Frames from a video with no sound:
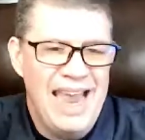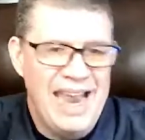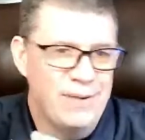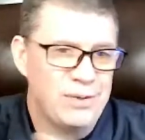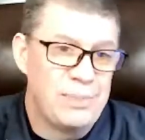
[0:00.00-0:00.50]

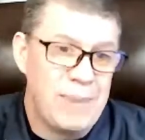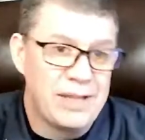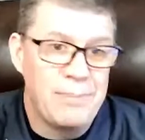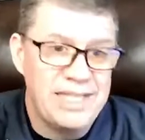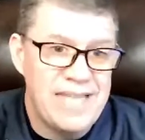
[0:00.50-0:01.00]
And it was about
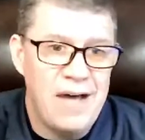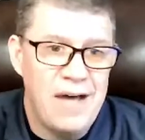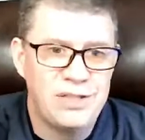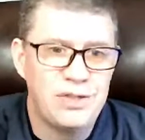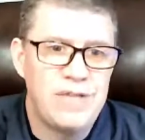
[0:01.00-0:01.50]
the
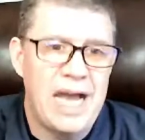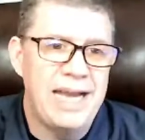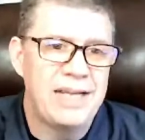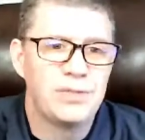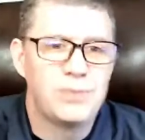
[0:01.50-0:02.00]
mentality. So
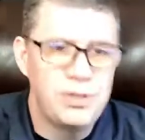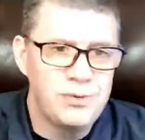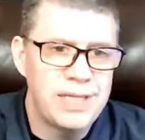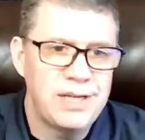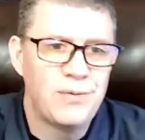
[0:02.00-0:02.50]
diet is
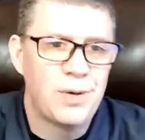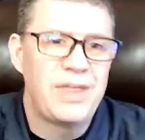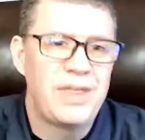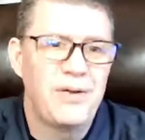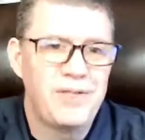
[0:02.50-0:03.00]
restrictive,
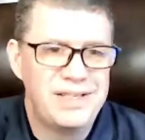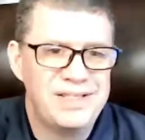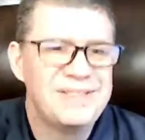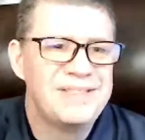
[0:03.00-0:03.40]
whereas health is,